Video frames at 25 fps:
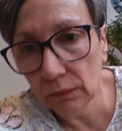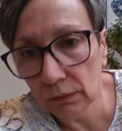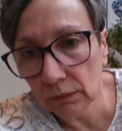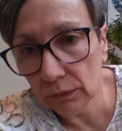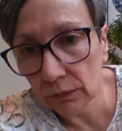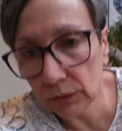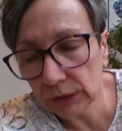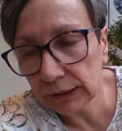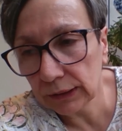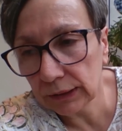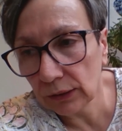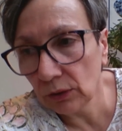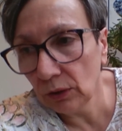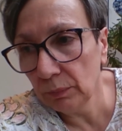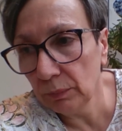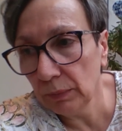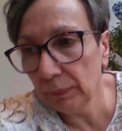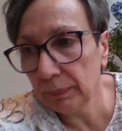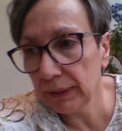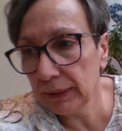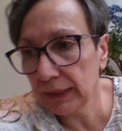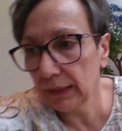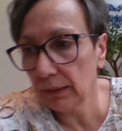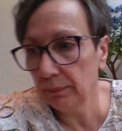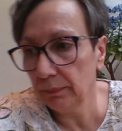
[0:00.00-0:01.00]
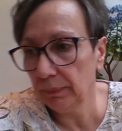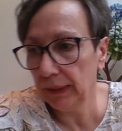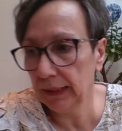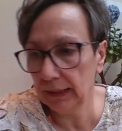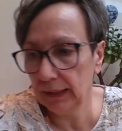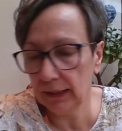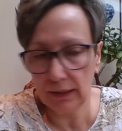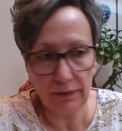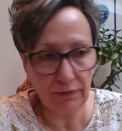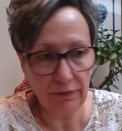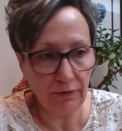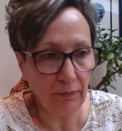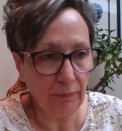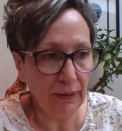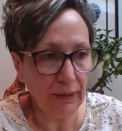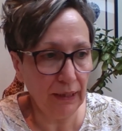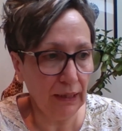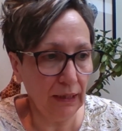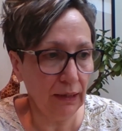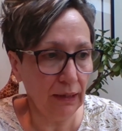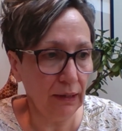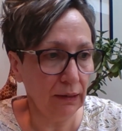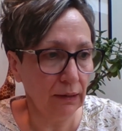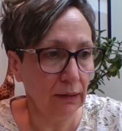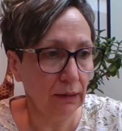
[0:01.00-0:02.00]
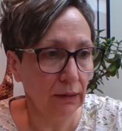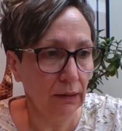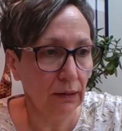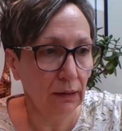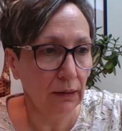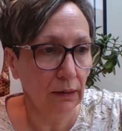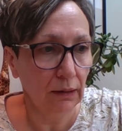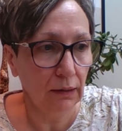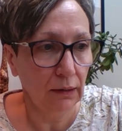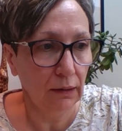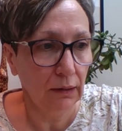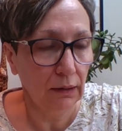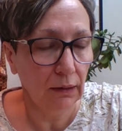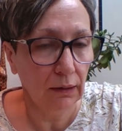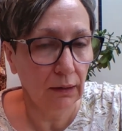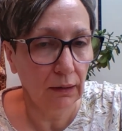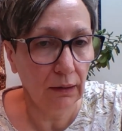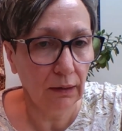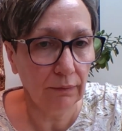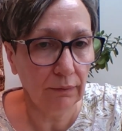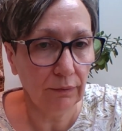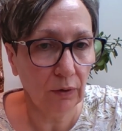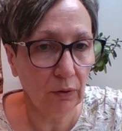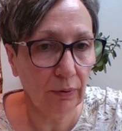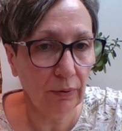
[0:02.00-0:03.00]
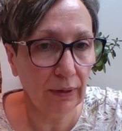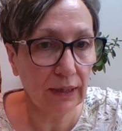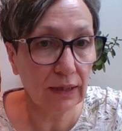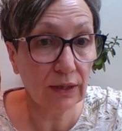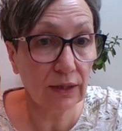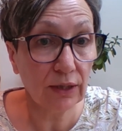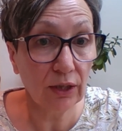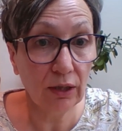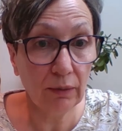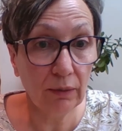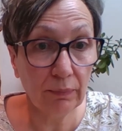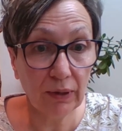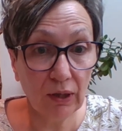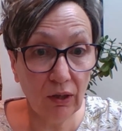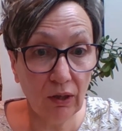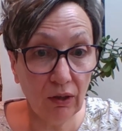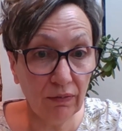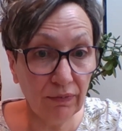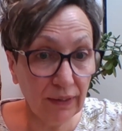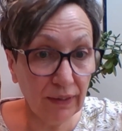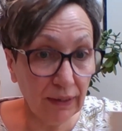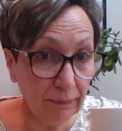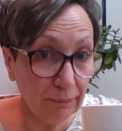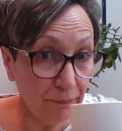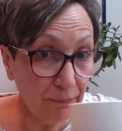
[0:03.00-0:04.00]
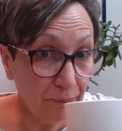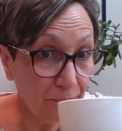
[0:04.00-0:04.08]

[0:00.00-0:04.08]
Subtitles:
Just got bits and pieces from here. A quick slurp of coffee.